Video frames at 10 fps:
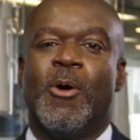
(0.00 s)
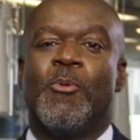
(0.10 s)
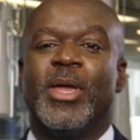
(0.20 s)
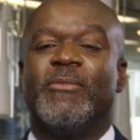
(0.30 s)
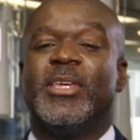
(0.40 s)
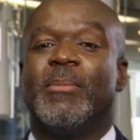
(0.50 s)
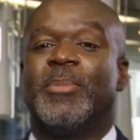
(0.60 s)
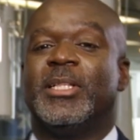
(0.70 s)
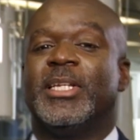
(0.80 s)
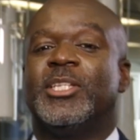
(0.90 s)
We have the
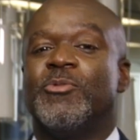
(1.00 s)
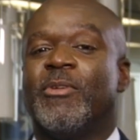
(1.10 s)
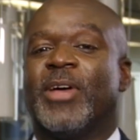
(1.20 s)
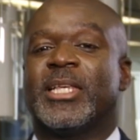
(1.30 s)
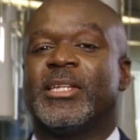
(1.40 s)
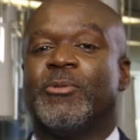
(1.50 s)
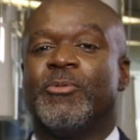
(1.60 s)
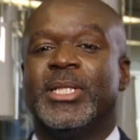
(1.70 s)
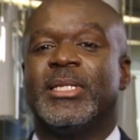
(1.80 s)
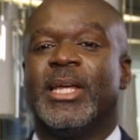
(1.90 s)
ability to invest
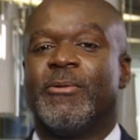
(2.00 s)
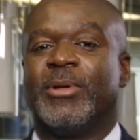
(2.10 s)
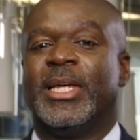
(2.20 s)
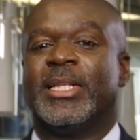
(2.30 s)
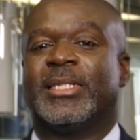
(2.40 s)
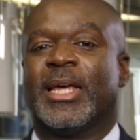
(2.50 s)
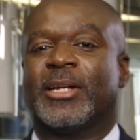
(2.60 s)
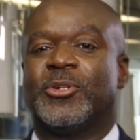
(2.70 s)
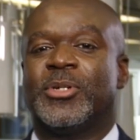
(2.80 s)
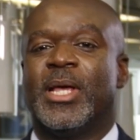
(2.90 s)
in real estate-related
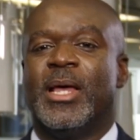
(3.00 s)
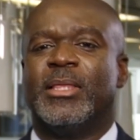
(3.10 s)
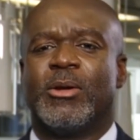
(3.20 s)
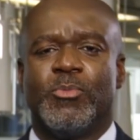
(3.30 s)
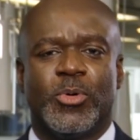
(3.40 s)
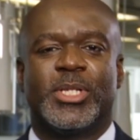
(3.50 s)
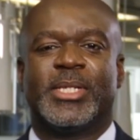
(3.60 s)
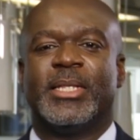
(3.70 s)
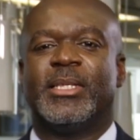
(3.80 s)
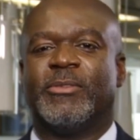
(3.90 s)
sectors that are
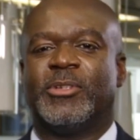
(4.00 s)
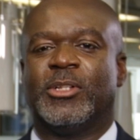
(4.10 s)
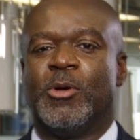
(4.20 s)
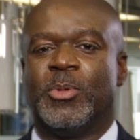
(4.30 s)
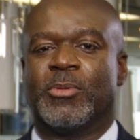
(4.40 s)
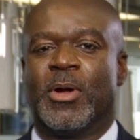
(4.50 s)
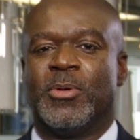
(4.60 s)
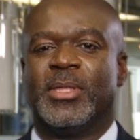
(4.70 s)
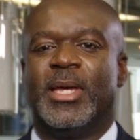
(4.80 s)
more sensitive to global